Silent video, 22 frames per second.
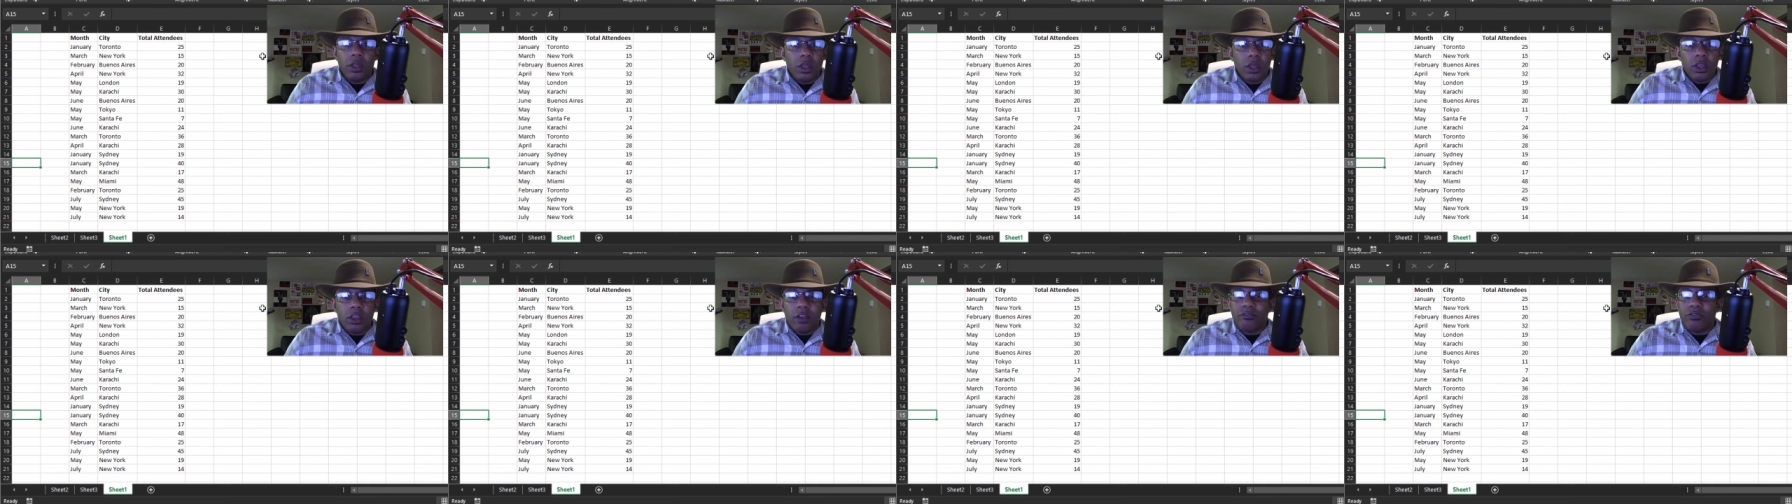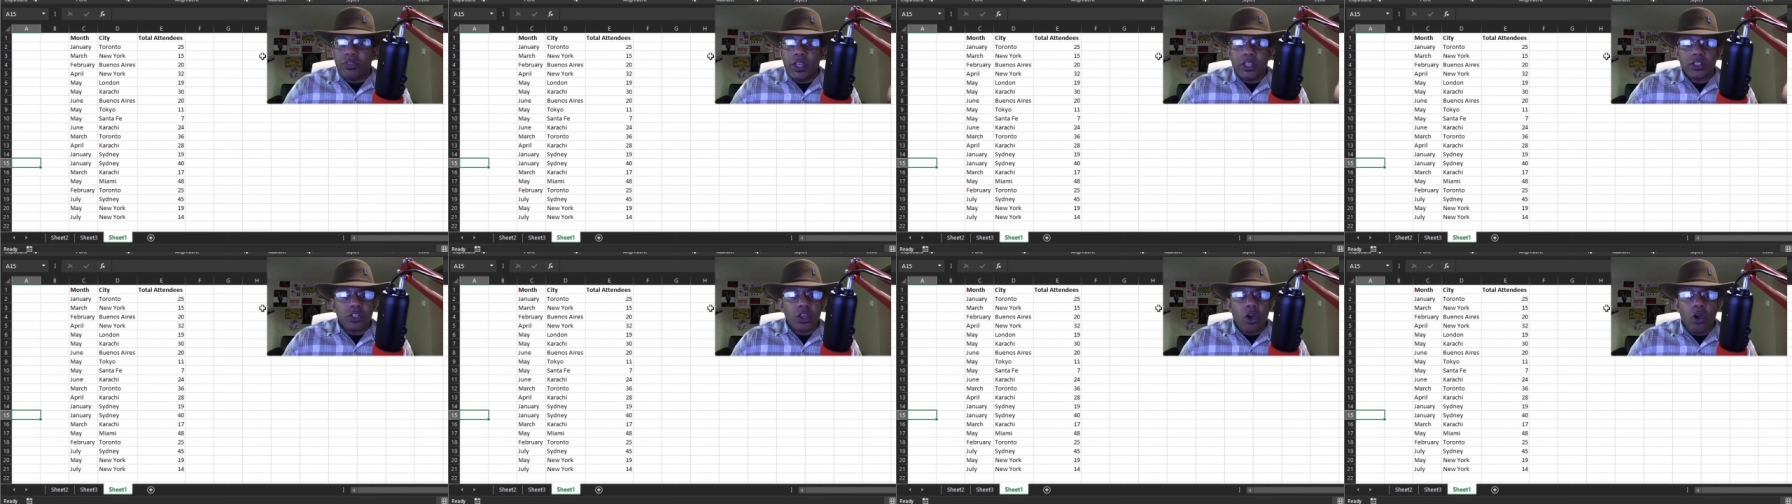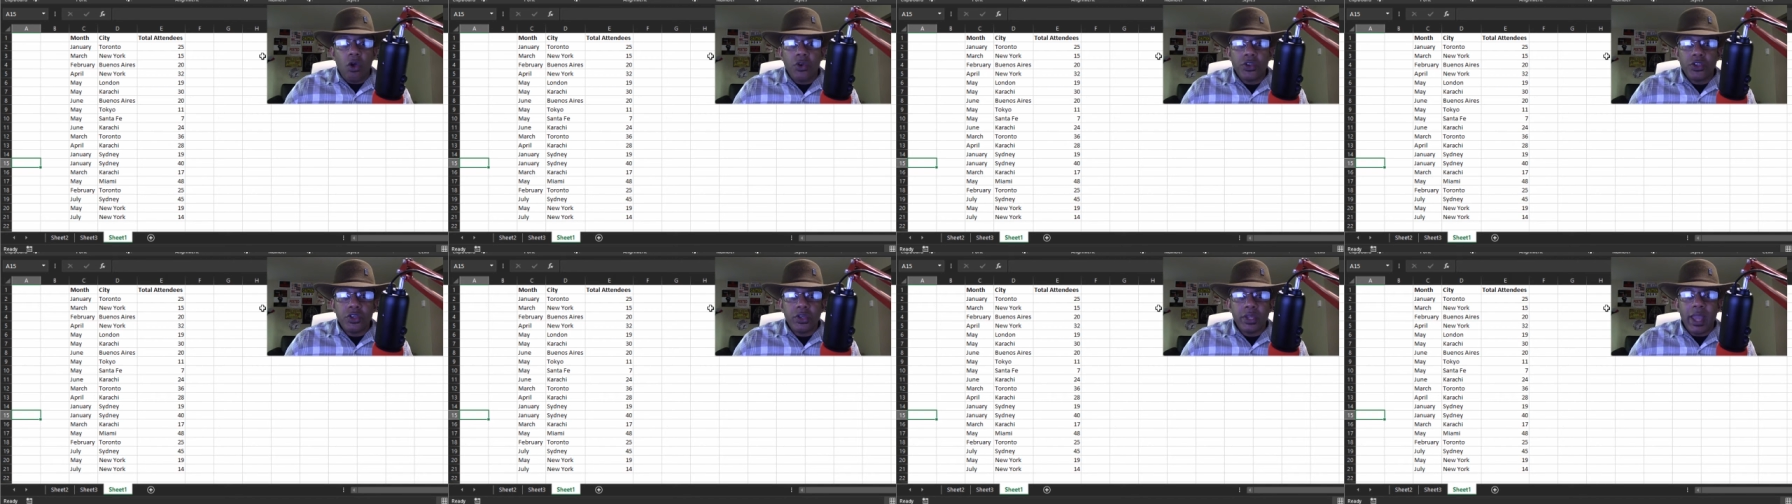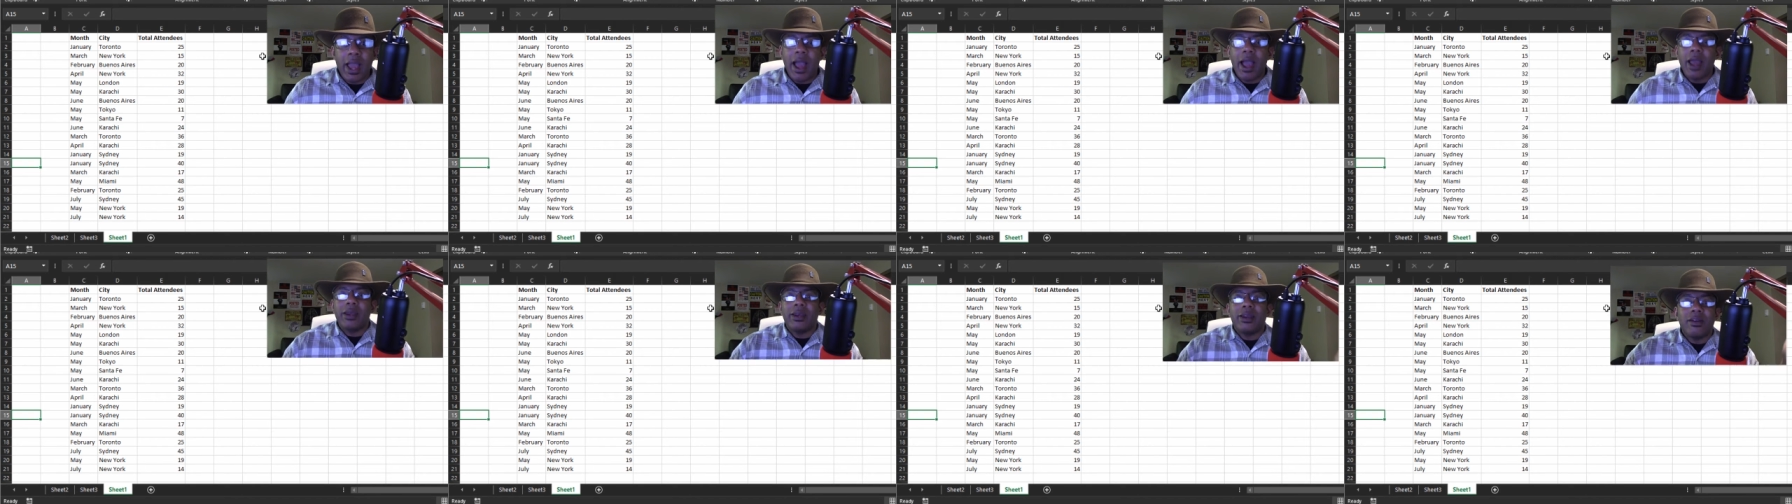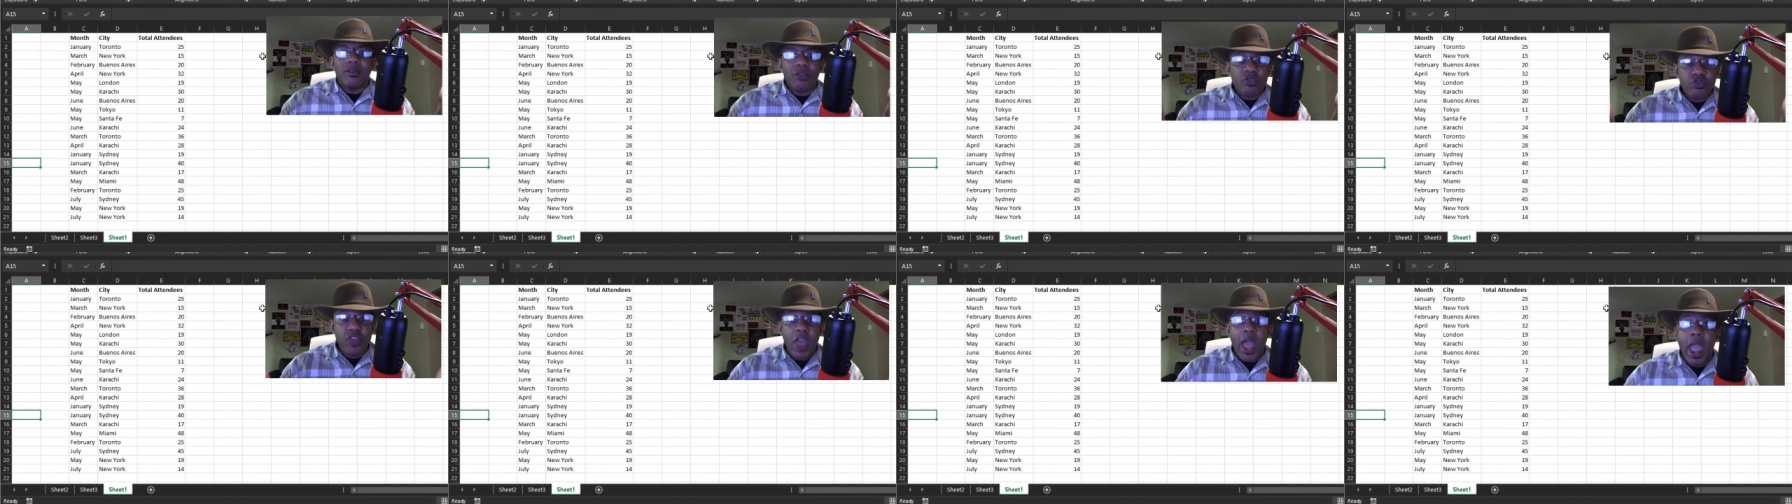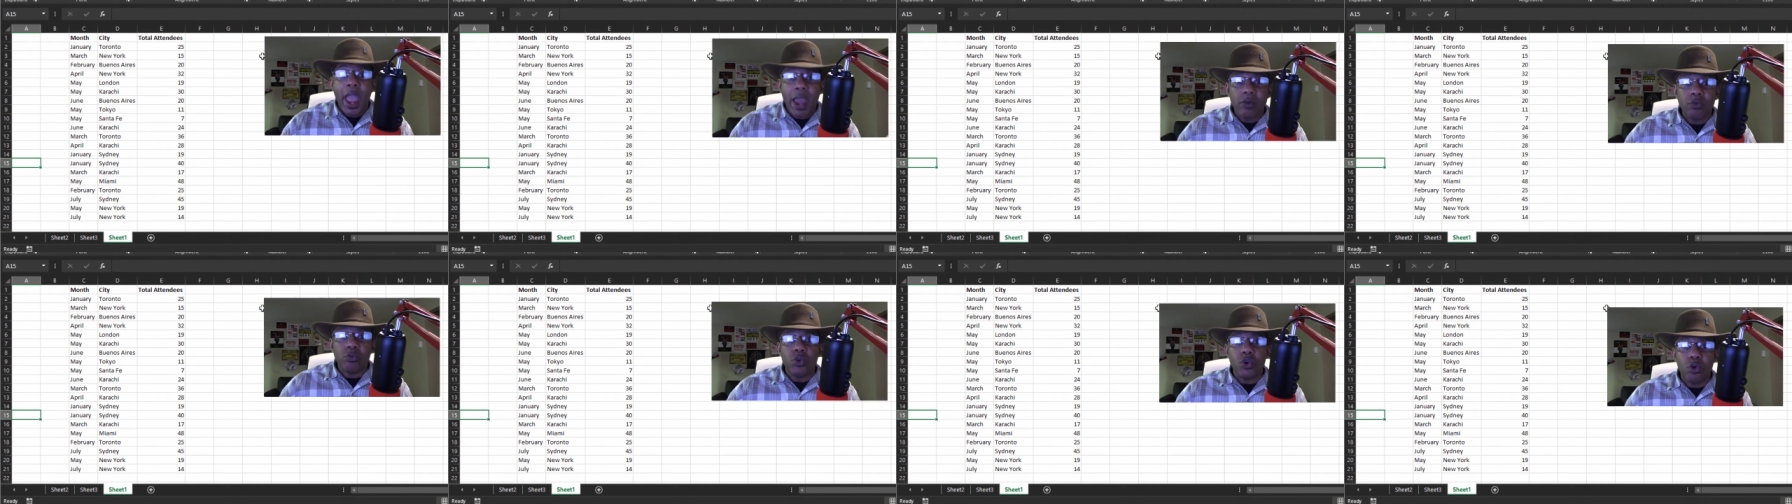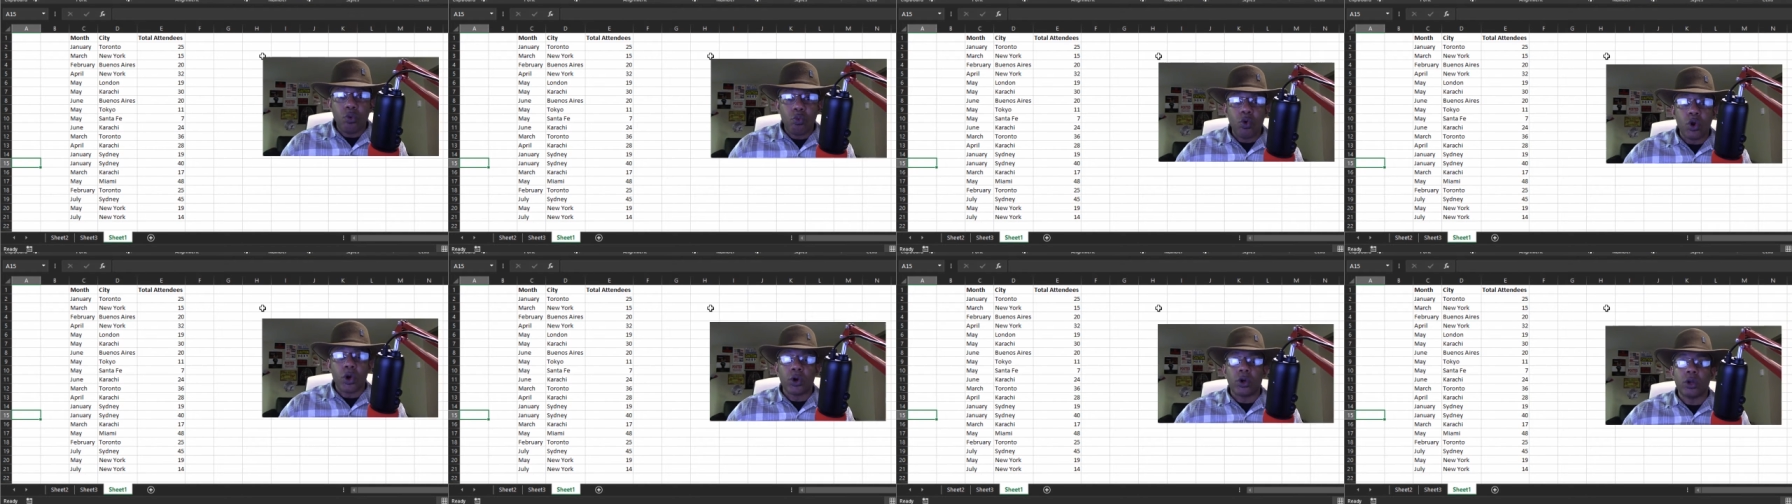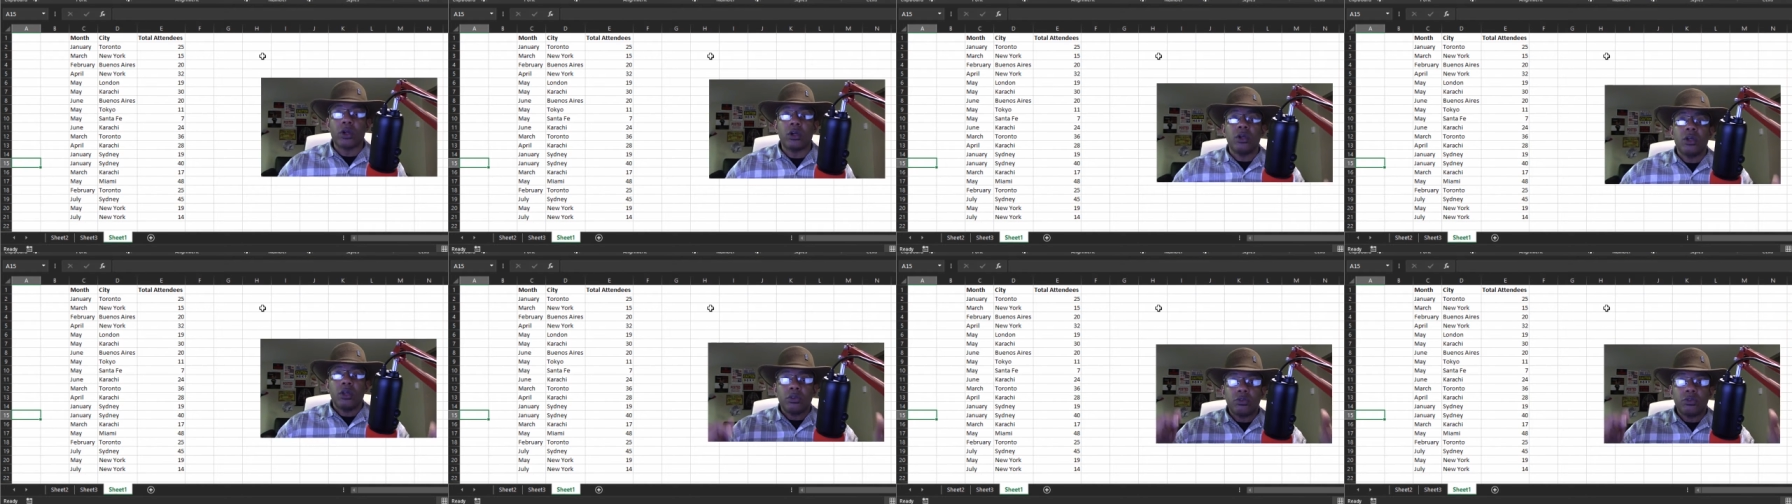If that's all you got, that will work.